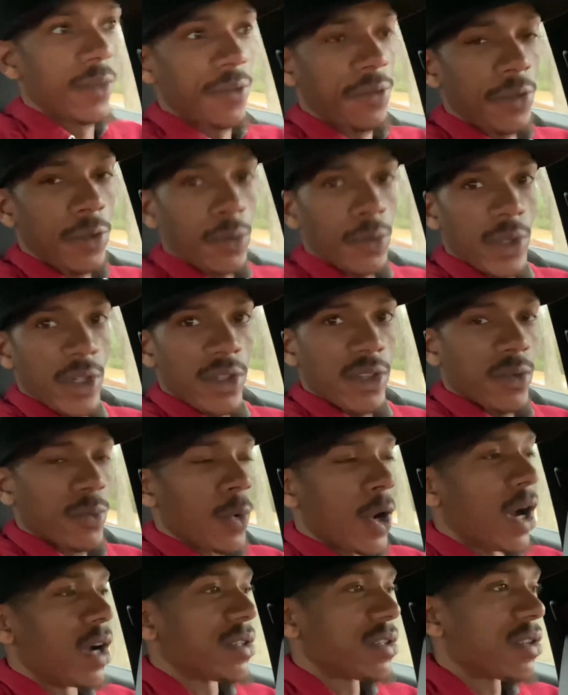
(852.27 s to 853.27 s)
few
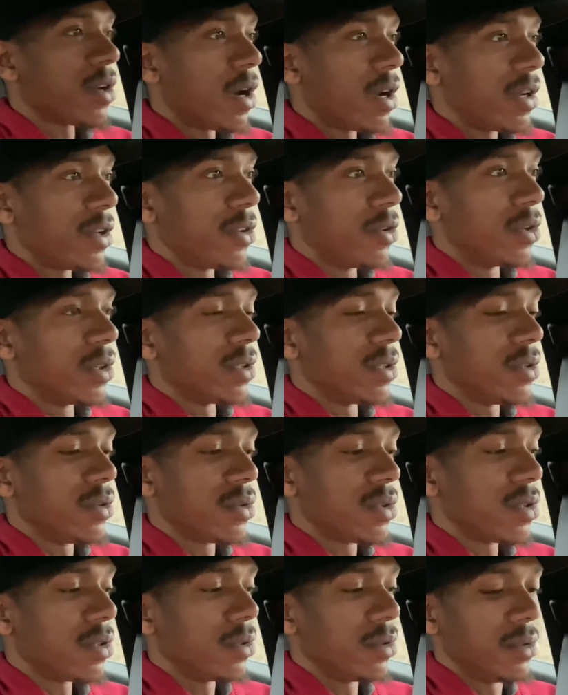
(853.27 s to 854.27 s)
reasons why I started doing
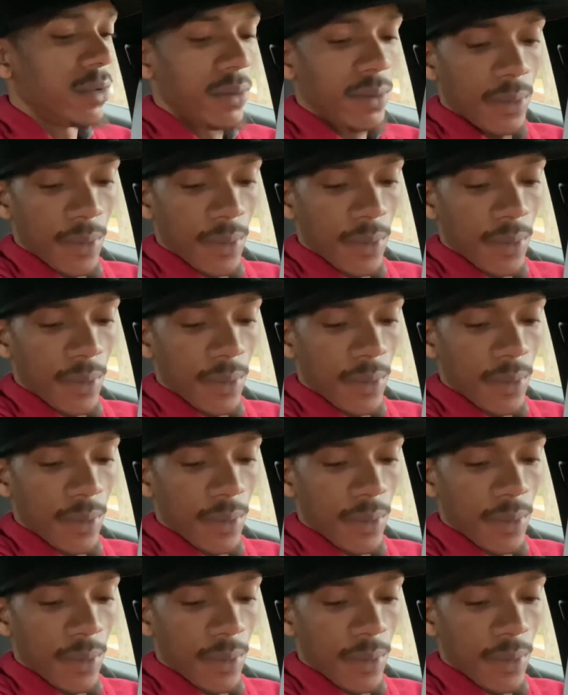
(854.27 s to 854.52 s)
YouTube,